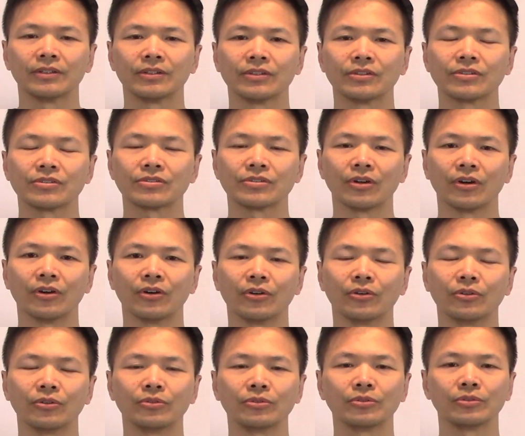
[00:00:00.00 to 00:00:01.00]

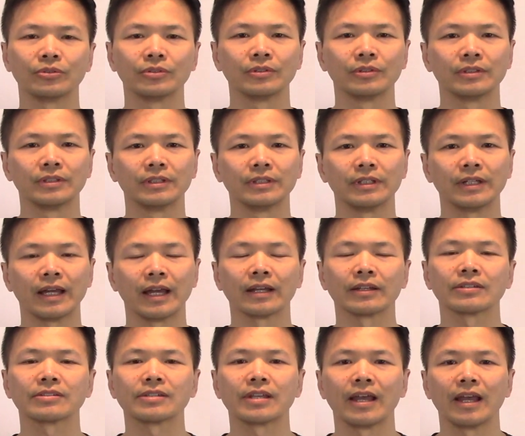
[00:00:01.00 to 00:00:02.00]
So
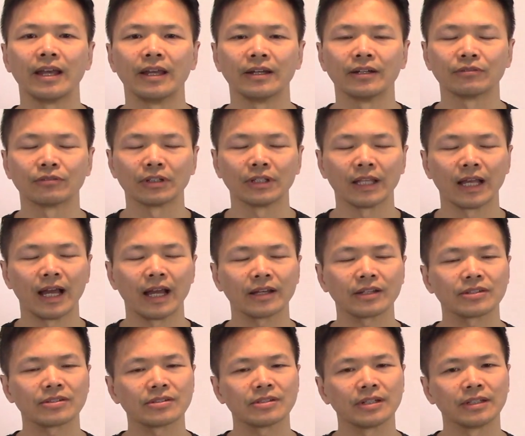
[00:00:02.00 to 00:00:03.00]
exhale,
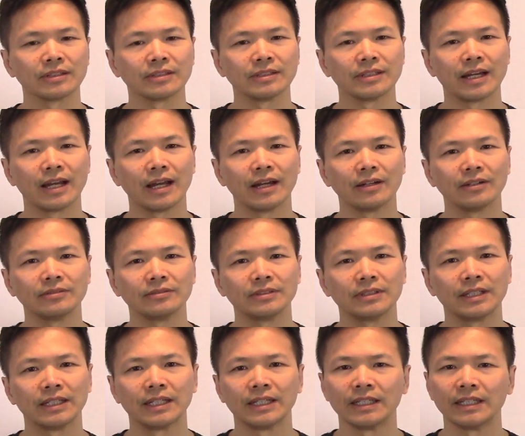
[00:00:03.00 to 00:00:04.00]
relax, sink down.
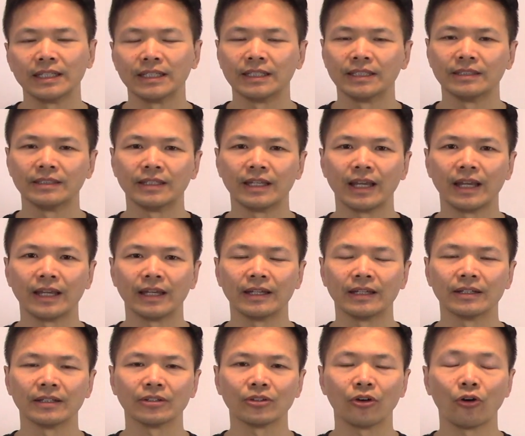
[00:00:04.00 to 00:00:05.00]

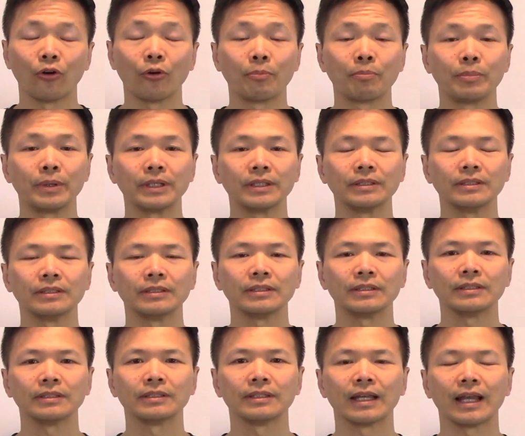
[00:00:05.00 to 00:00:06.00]
Inhale, open,
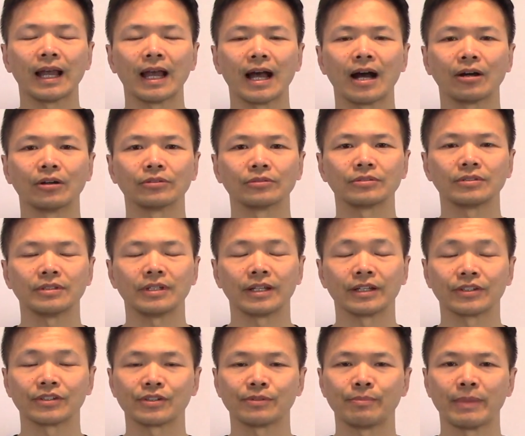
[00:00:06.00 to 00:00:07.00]
out,
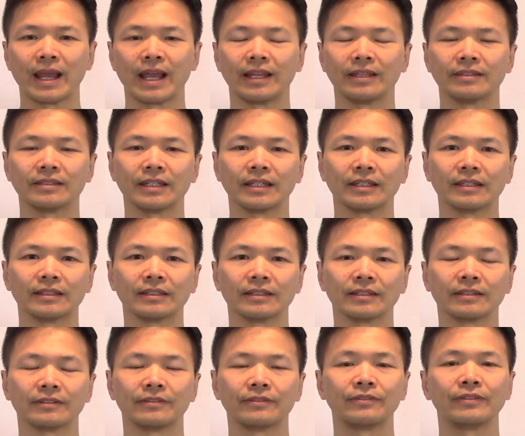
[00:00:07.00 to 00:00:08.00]
expanding,
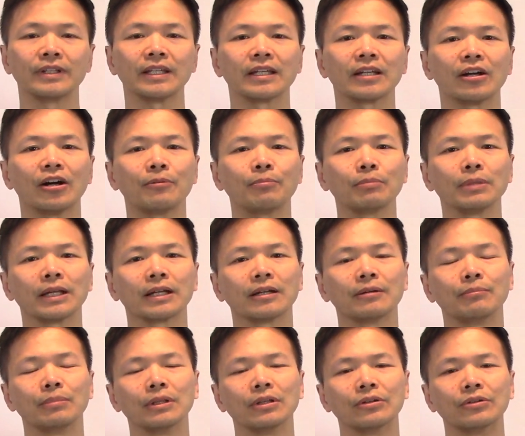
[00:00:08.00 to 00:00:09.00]
filling up like a
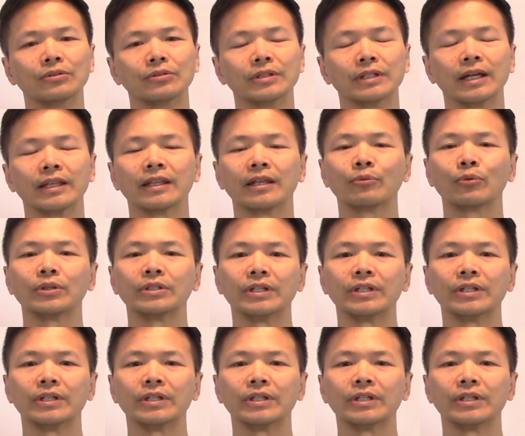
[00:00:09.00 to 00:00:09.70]
balloon. And then when you